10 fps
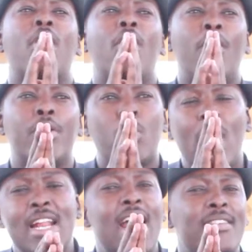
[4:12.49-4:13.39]
or
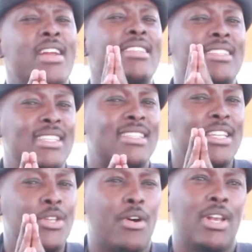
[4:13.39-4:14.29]

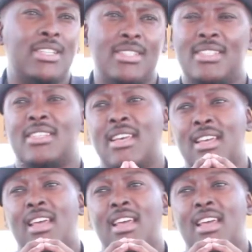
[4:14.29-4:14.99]
$160